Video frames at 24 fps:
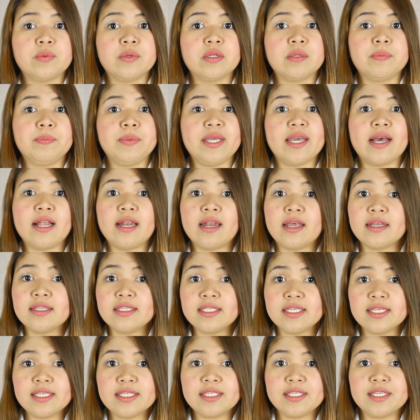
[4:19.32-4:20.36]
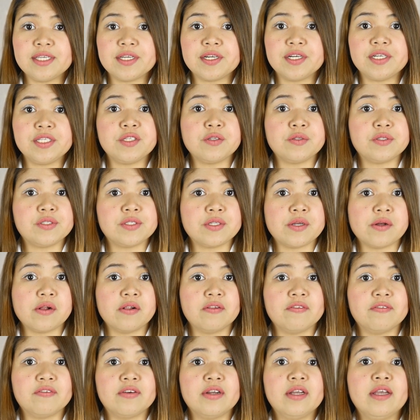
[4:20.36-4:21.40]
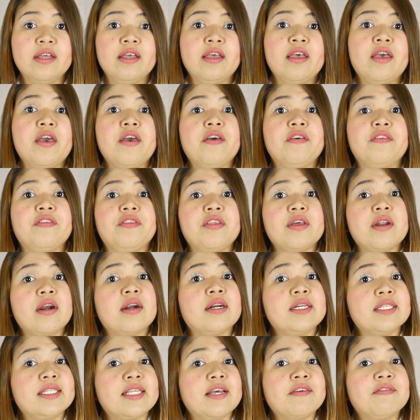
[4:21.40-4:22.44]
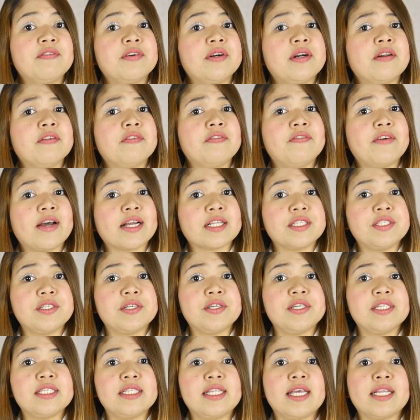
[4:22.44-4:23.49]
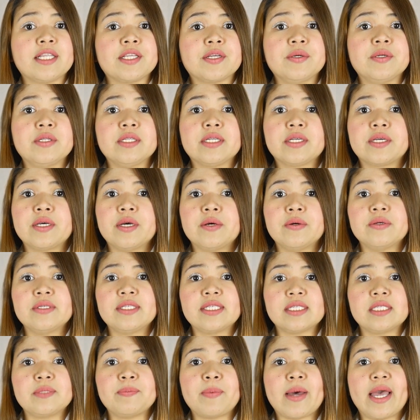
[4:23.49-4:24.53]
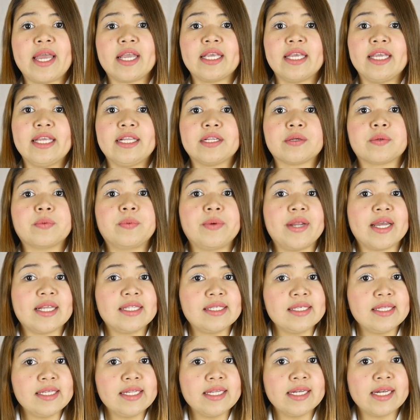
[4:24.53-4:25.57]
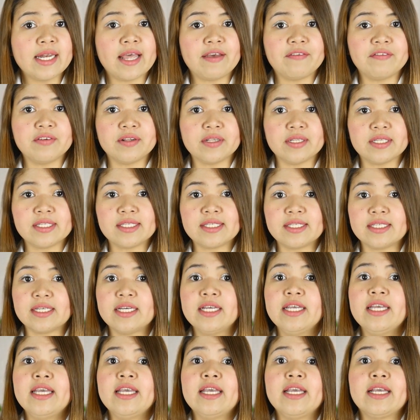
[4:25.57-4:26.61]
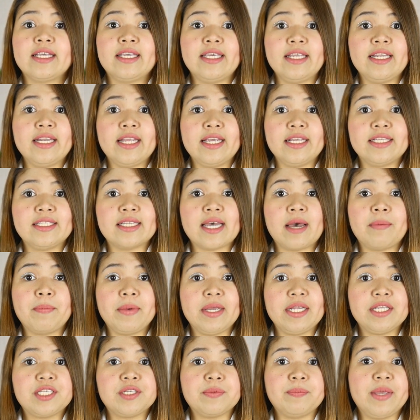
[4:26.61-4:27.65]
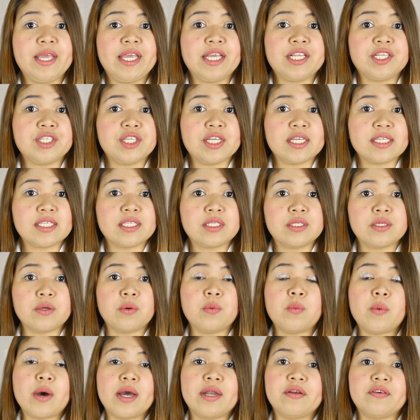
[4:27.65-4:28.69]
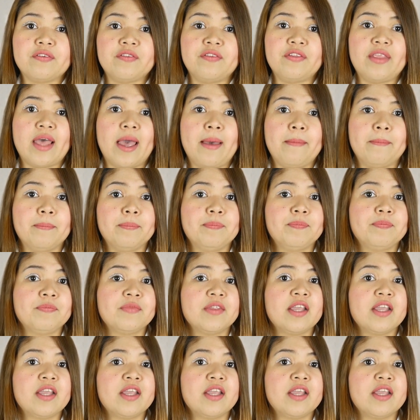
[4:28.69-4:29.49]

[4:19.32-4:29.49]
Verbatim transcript: will be a lot easier to solve. There are several factors that could cause a spike in creatinine levels, kidney damage being just one of them.